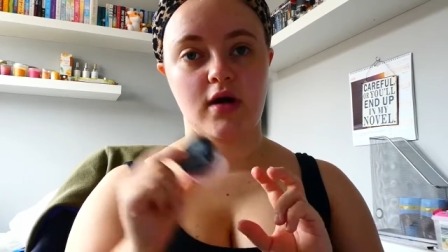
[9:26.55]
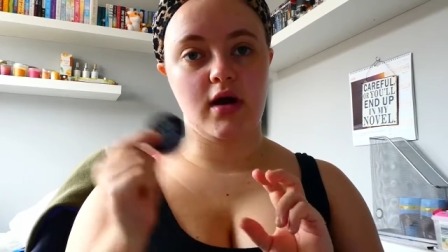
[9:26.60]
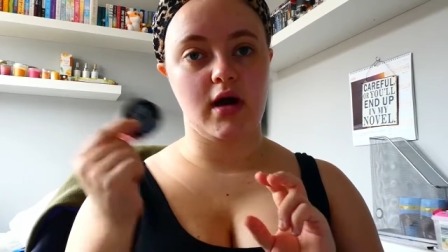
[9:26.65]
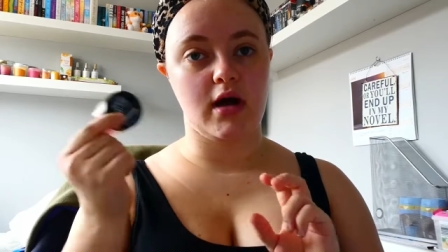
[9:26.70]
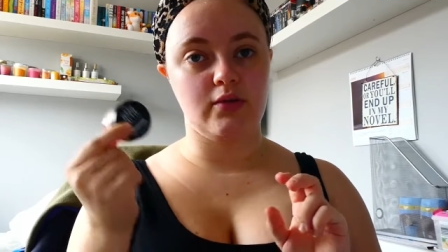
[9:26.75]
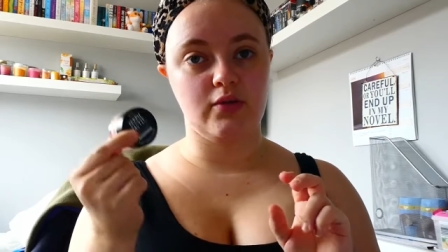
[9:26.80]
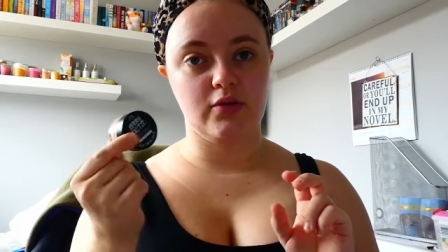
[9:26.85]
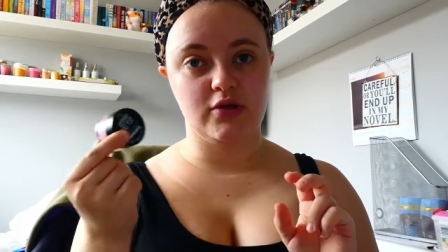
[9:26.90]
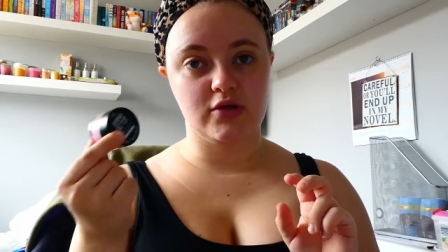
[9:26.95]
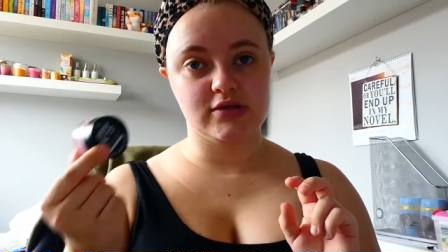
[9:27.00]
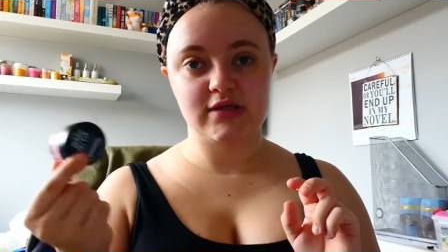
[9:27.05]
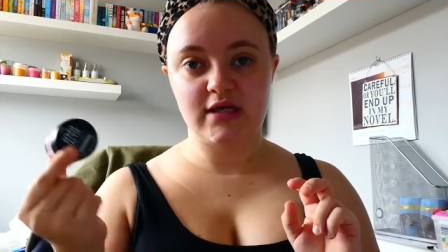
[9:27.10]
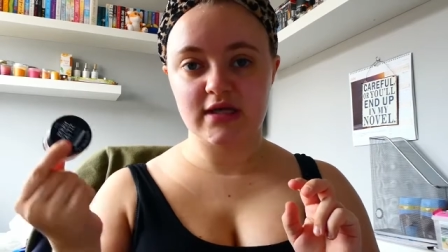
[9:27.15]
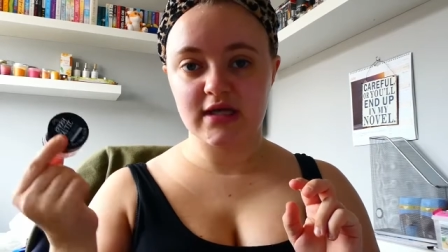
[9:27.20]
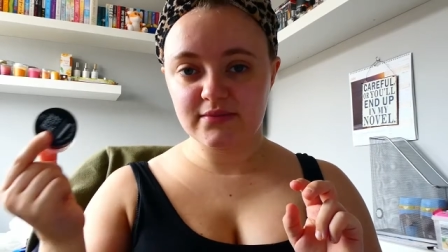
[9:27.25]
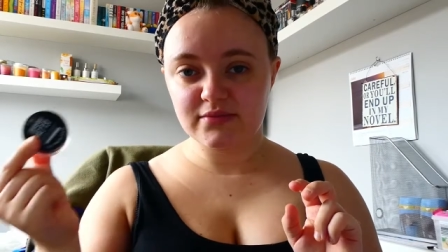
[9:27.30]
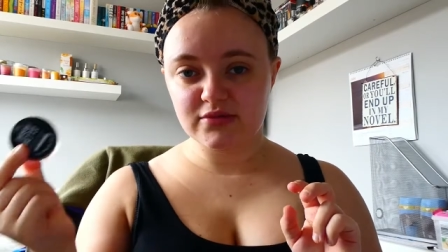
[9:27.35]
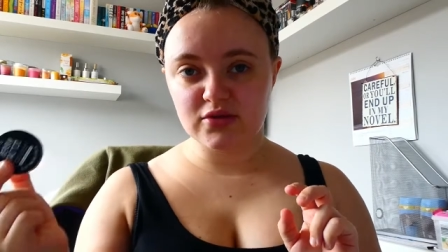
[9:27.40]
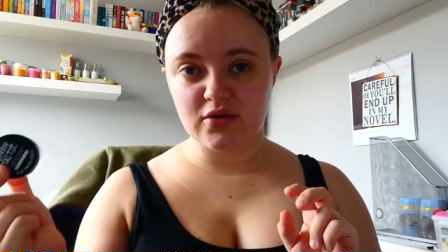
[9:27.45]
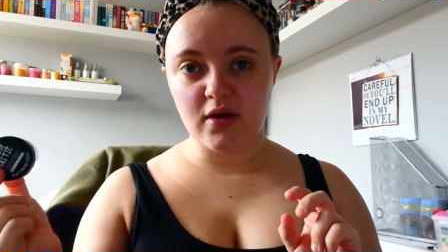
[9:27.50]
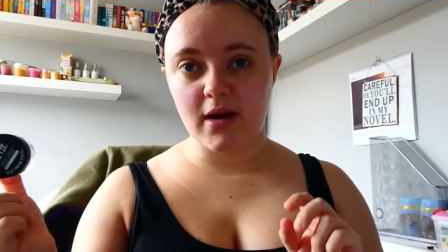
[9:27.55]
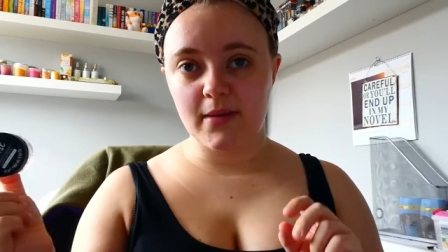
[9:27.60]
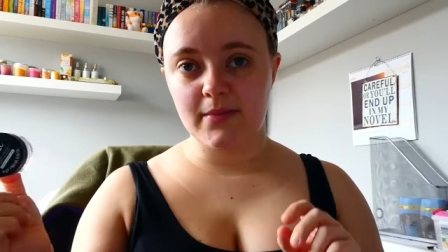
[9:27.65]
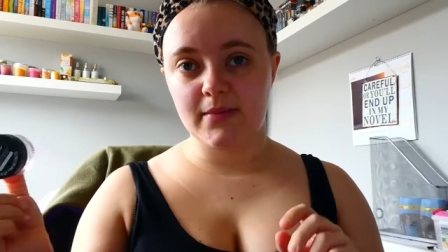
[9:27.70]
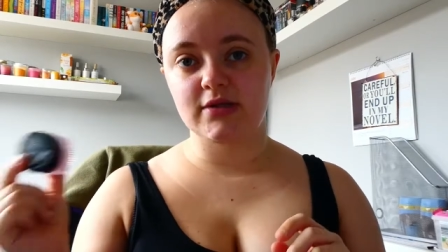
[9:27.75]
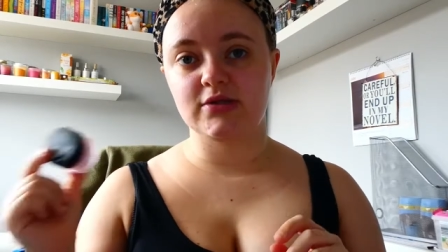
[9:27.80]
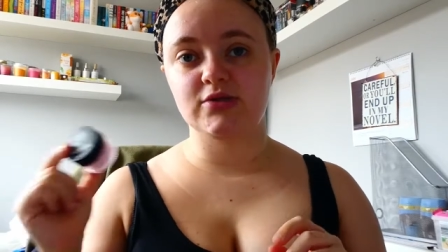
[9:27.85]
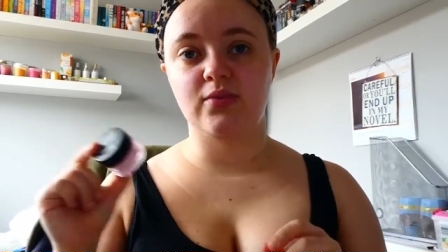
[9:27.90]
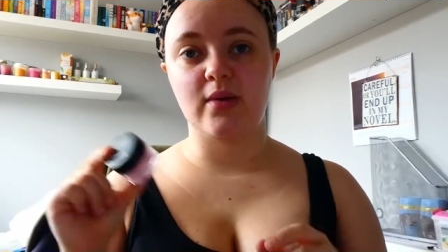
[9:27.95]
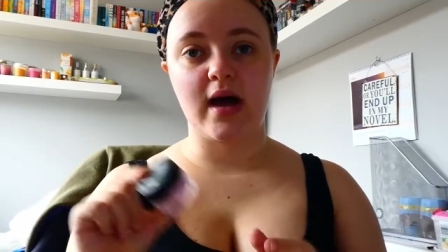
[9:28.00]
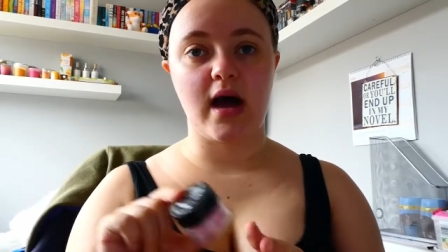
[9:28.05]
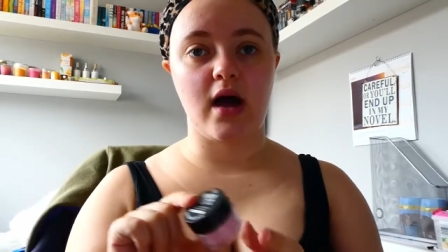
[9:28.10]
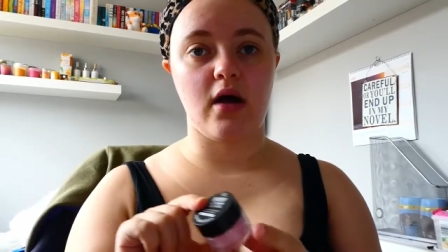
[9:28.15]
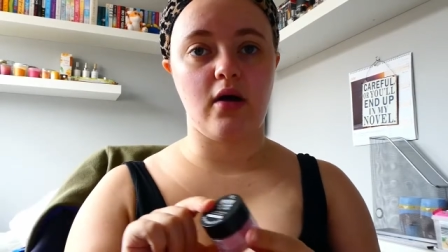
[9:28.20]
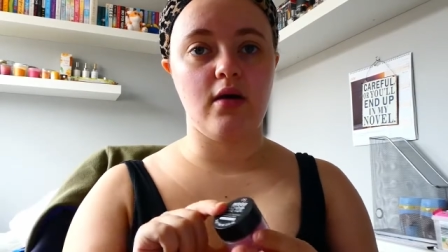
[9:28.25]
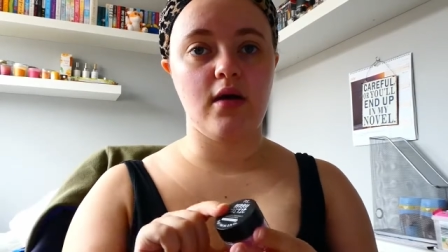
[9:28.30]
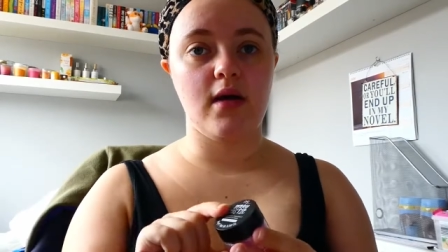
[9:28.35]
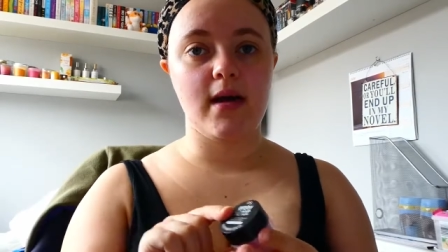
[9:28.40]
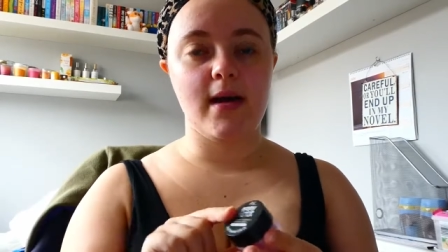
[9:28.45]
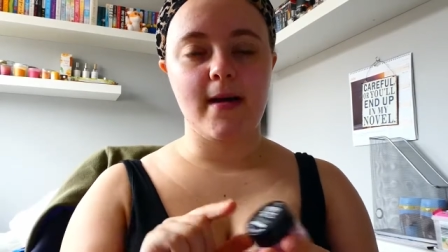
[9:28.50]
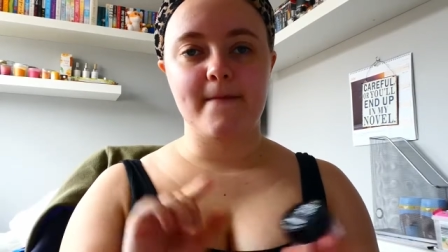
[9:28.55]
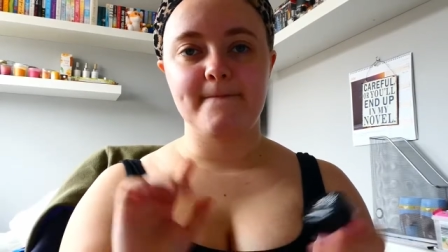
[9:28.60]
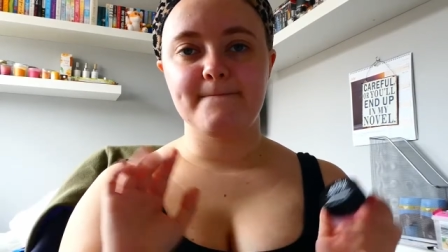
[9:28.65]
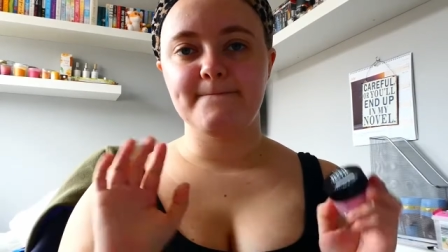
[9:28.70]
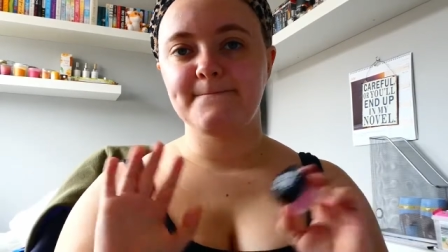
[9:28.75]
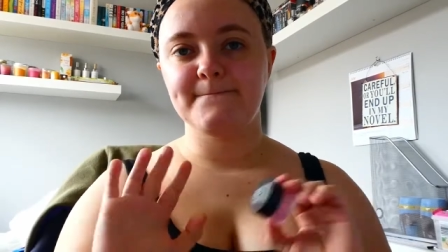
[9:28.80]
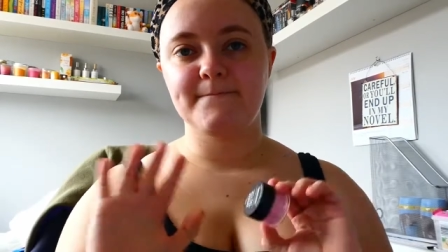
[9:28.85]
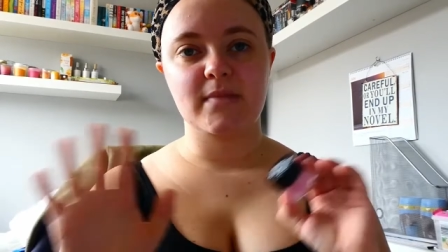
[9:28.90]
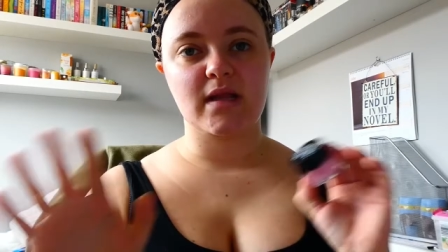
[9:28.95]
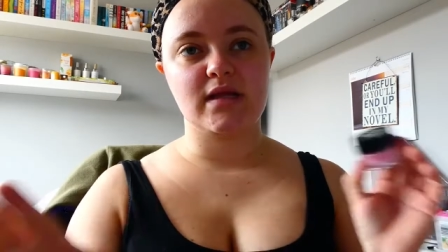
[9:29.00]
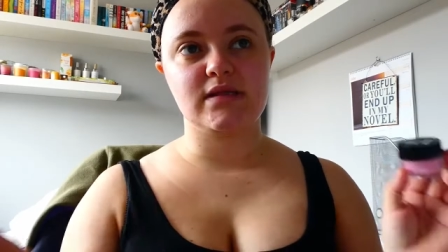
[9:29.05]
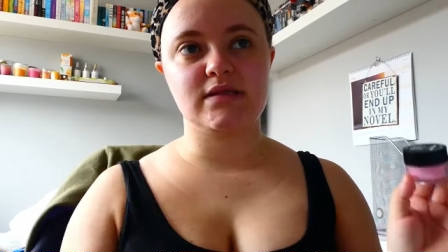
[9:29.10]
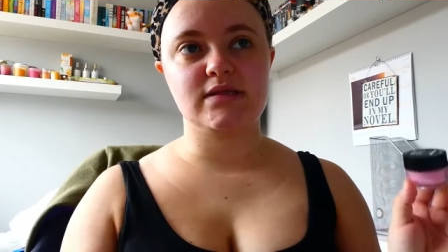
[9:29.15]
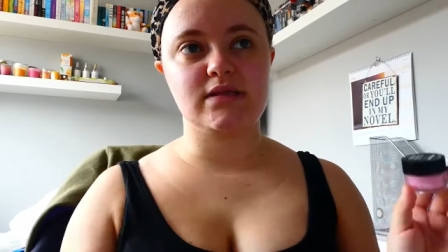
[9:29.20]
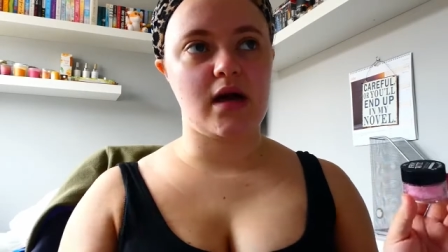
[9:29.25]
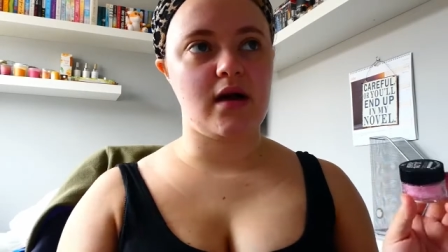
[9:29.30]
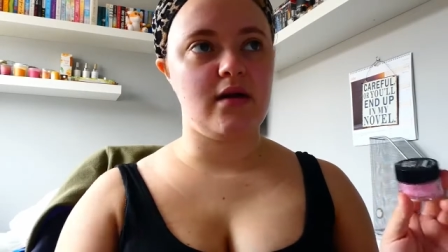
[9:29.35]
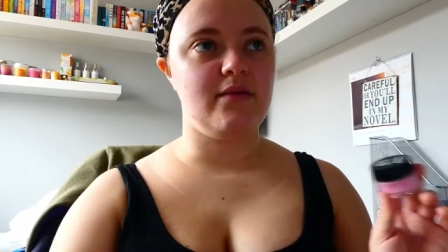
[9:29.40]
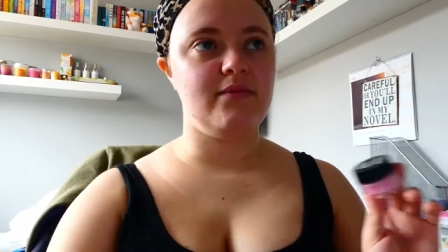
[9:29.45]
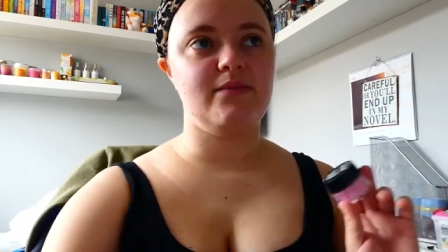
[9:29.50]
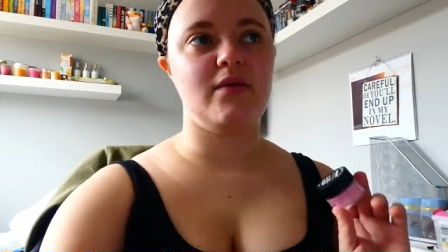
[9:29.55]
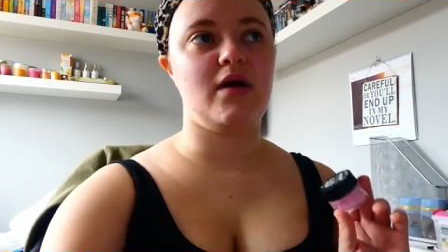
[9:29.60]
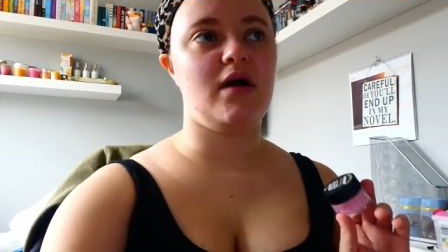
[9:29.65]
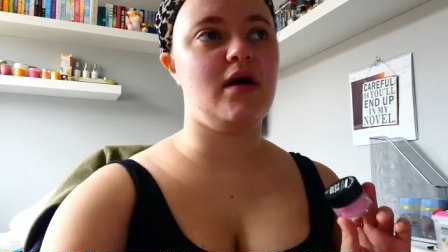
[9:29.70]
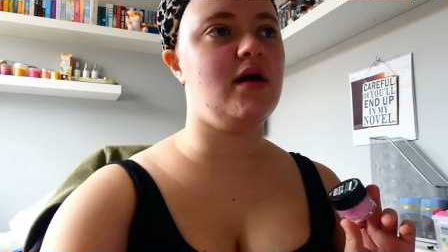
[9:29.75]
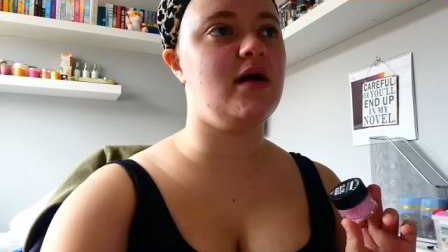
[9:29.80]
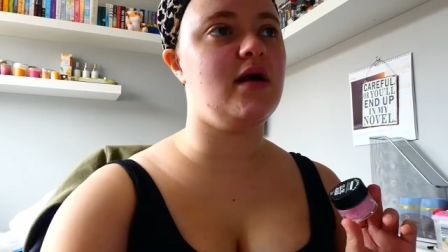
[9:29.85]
I will use a lip scrub as well. So I'm